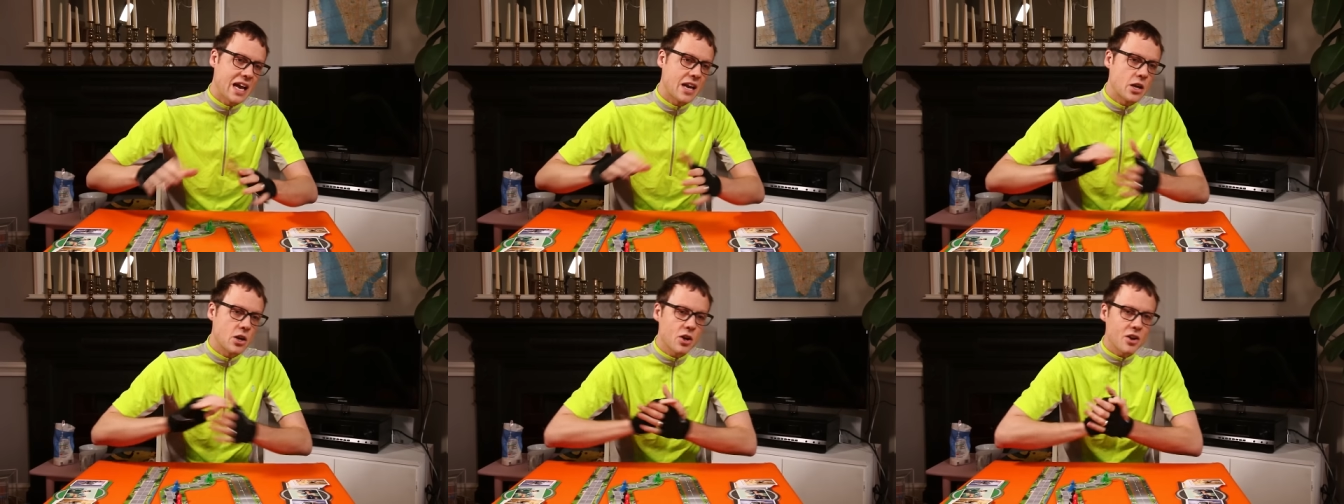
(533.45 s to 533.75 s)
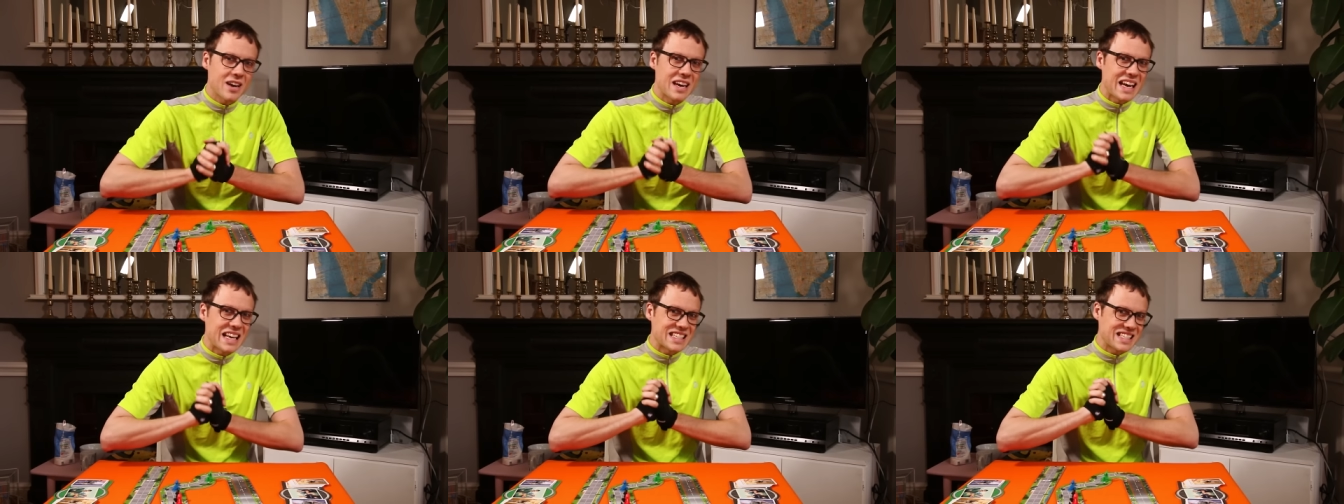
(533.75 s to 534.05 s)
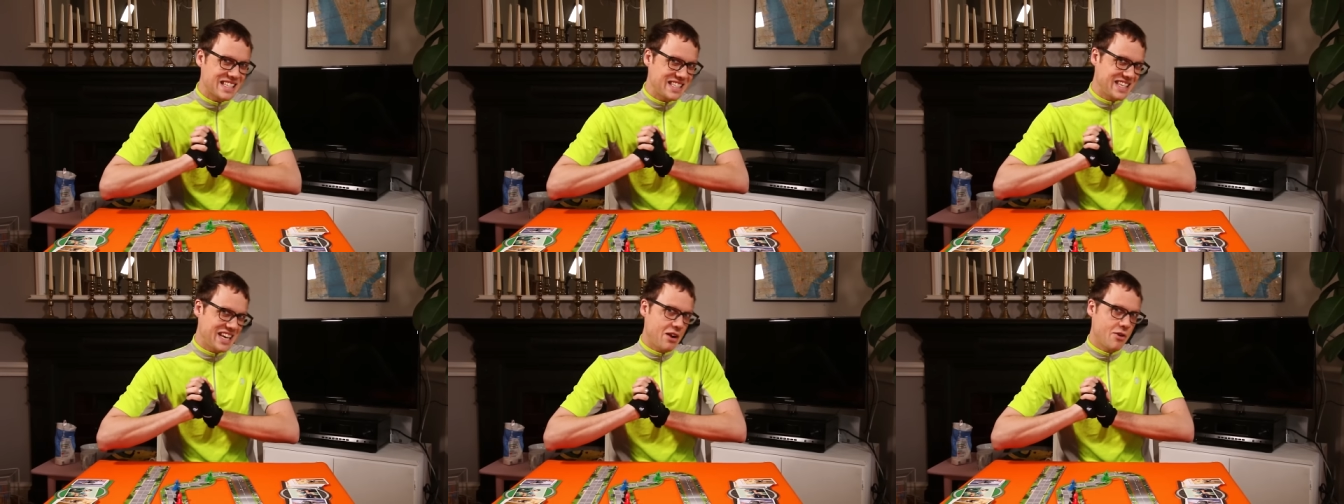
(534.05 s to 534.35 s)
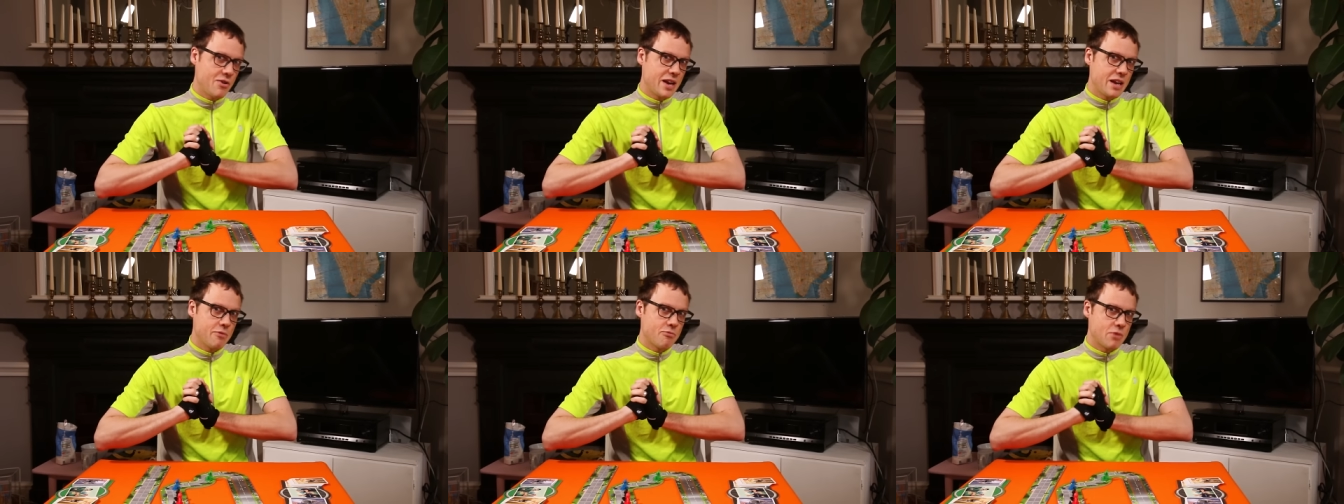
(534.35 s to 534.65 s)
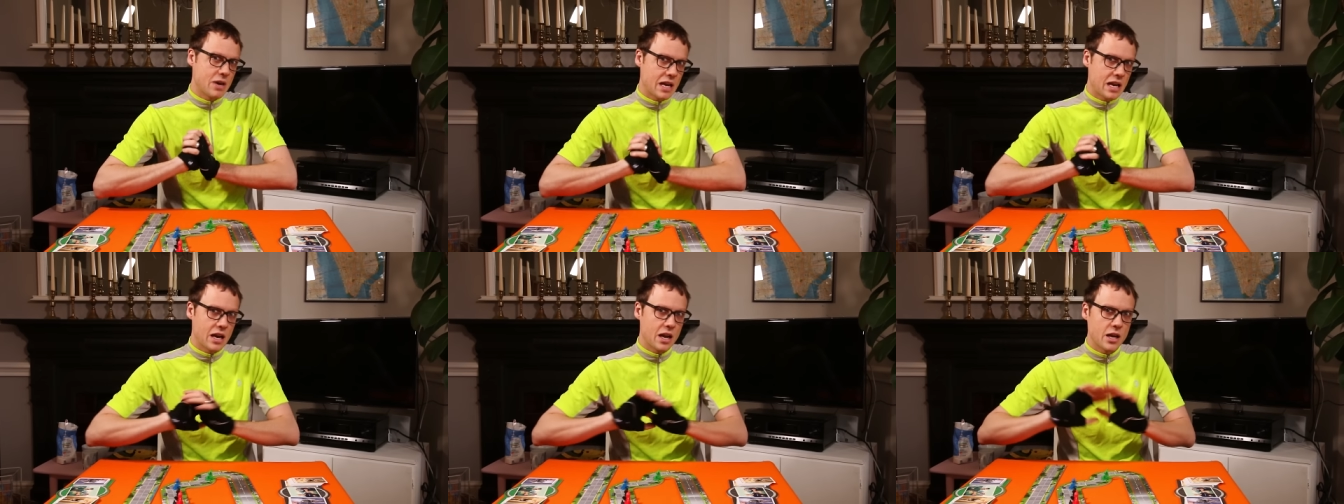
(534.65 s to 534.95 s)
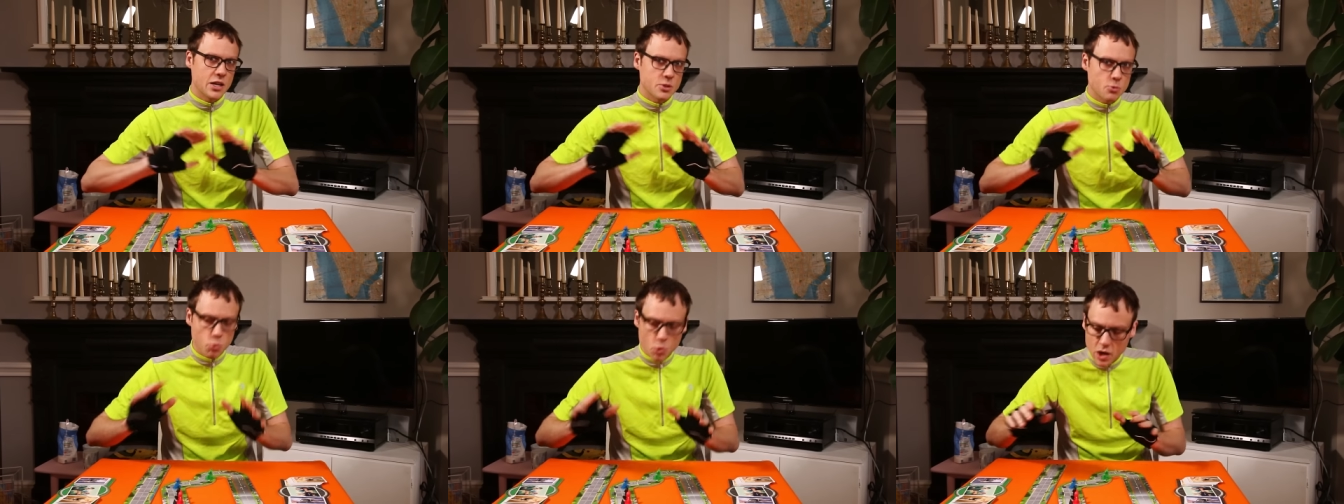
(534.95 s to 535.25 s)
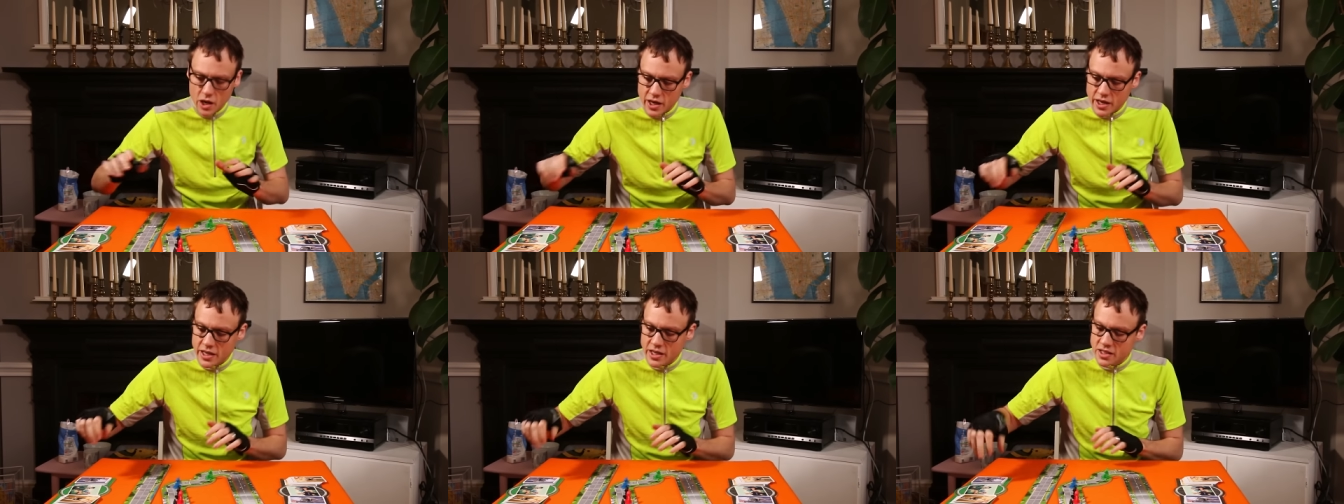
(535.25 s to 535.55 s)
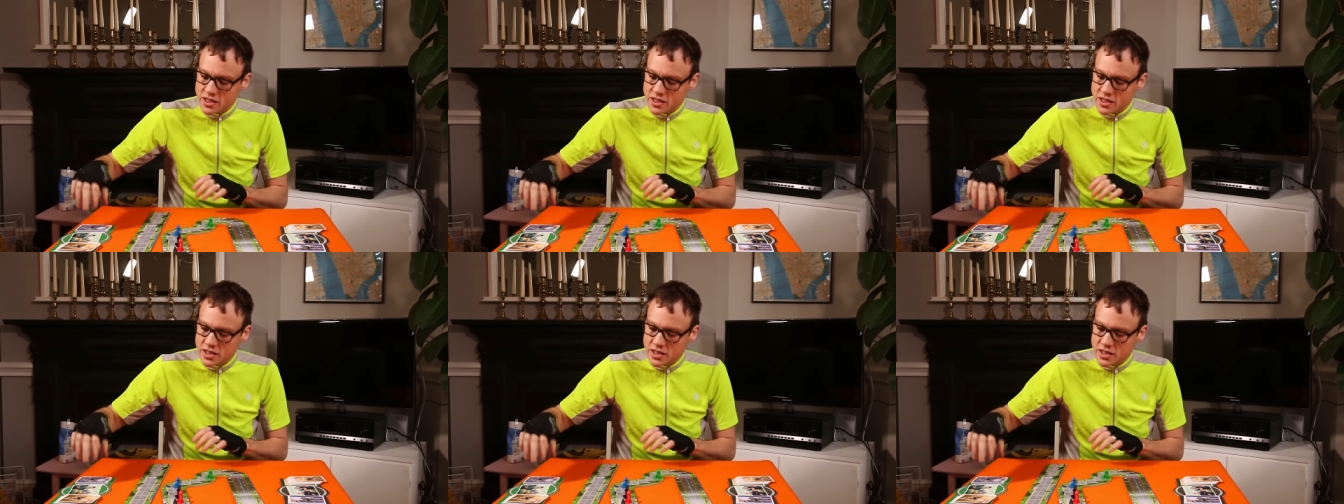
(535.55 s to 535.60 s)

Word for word: and not necessarily realise why.